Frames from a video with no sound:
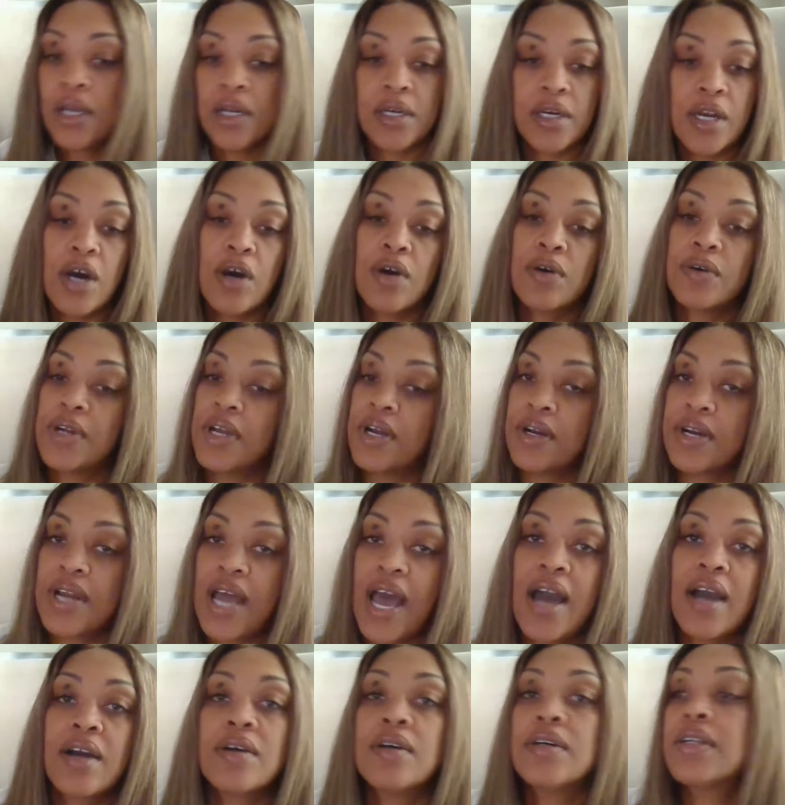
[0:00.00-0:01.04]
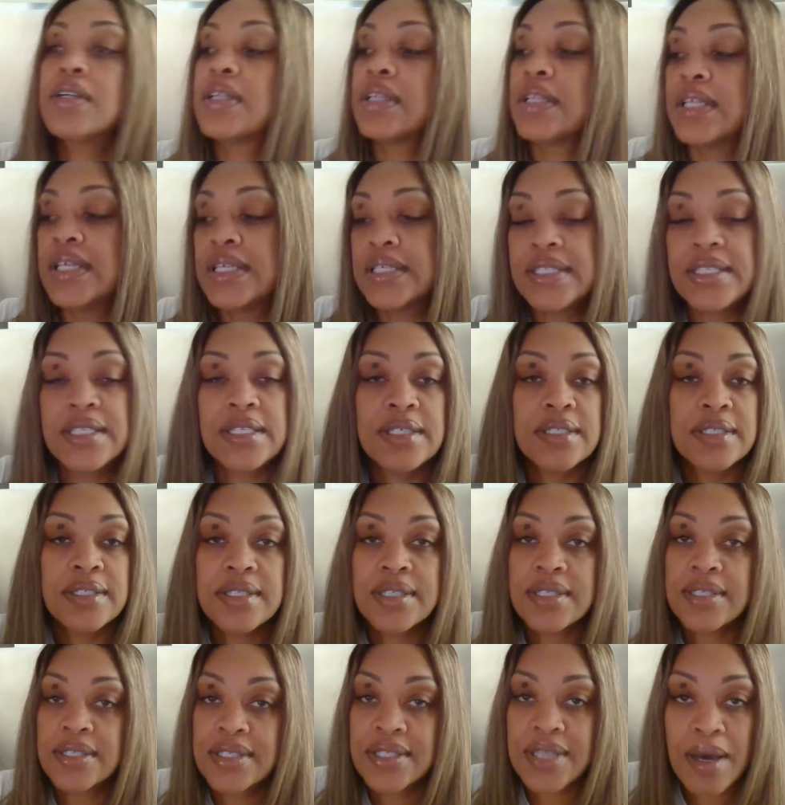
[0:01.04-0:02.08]
No, they're not going to listen
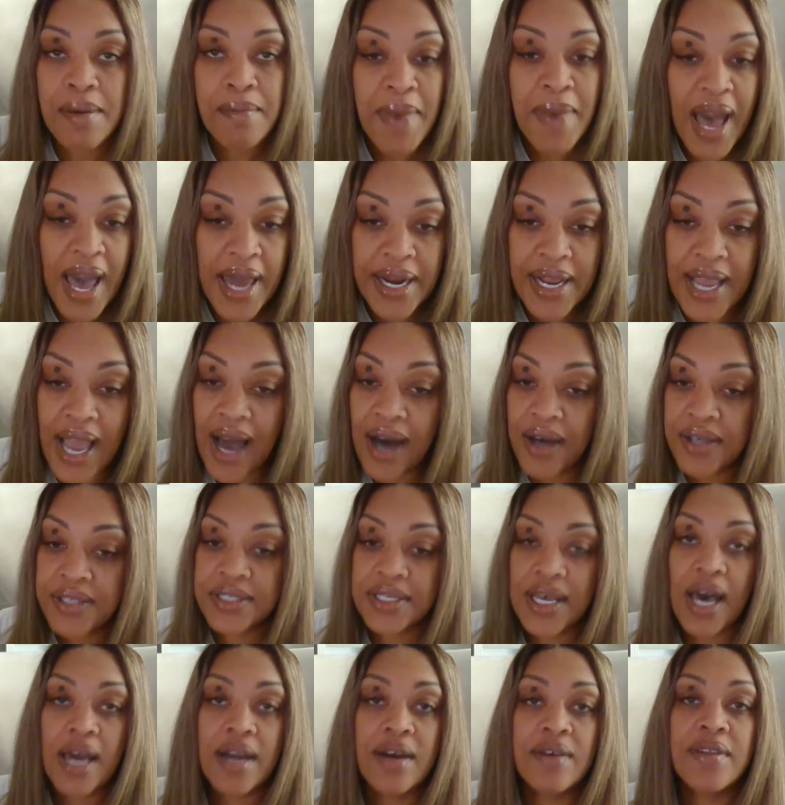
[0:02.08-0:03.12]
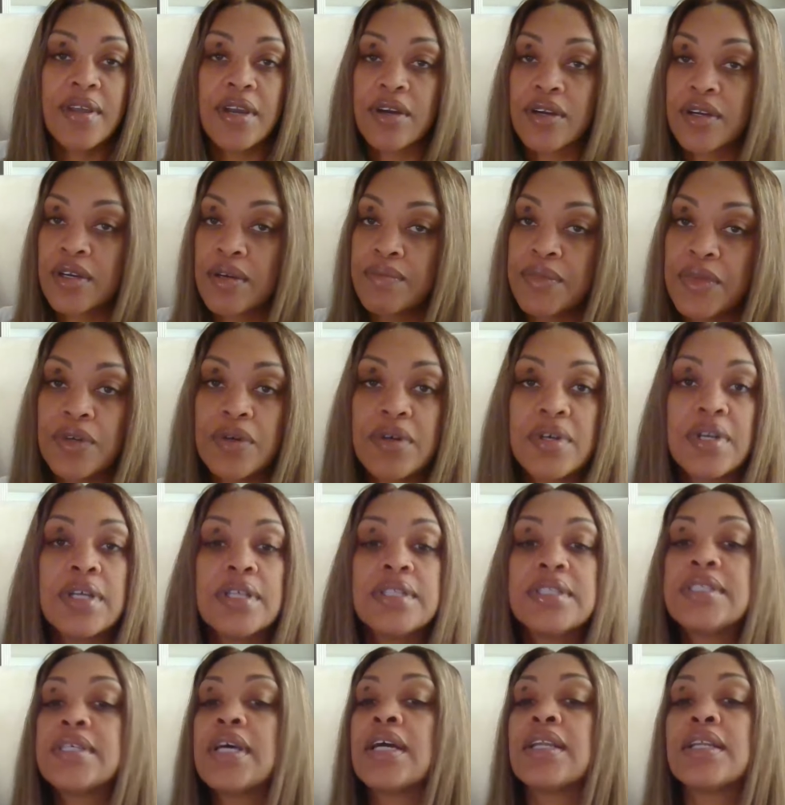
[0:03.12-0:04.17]
to somebody outside of their
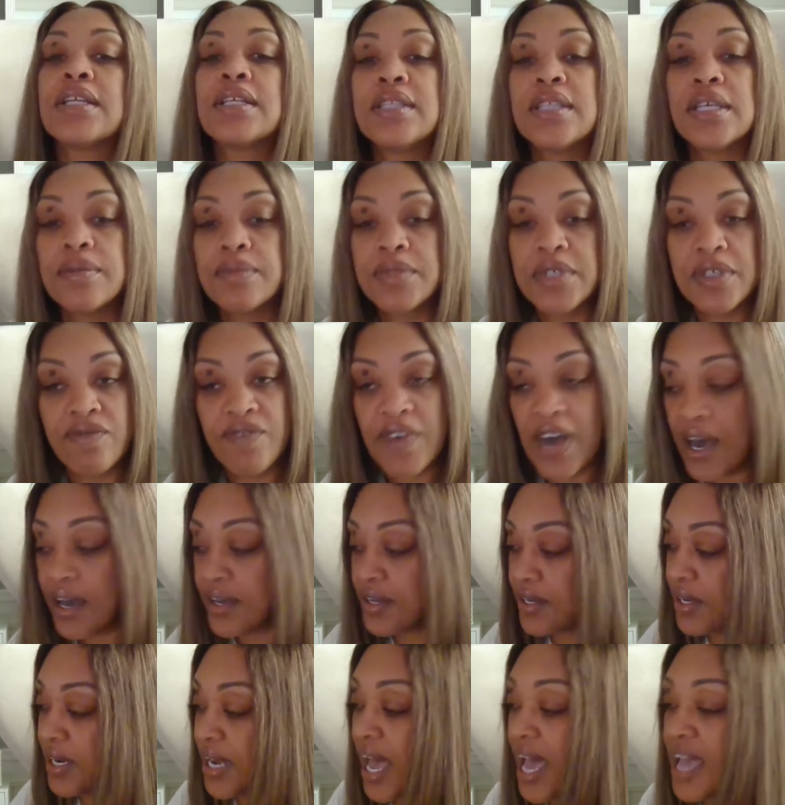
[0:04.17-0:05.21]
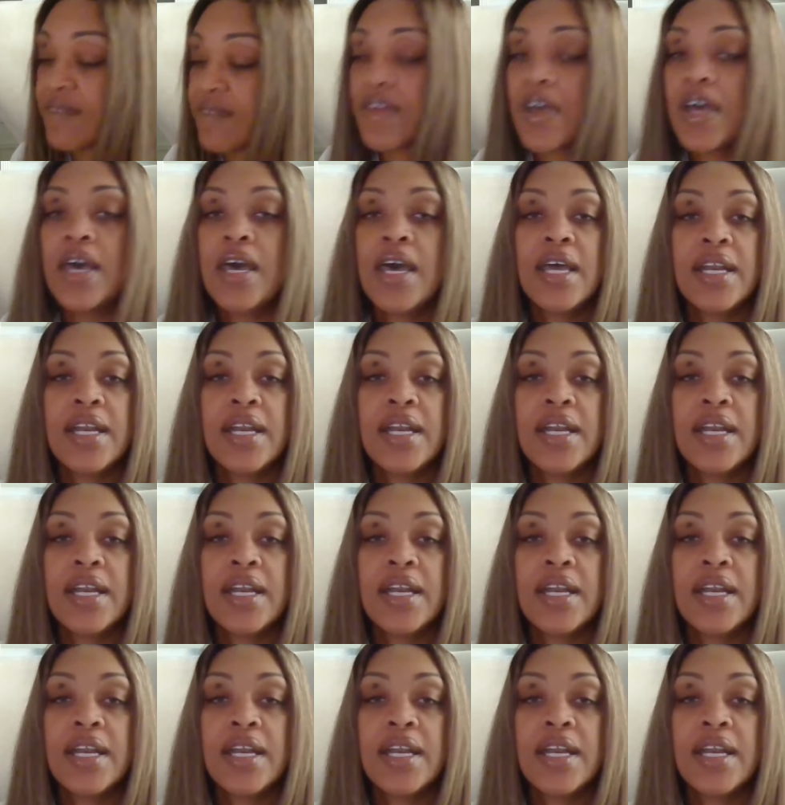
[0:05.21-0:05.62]
community telling them to value life.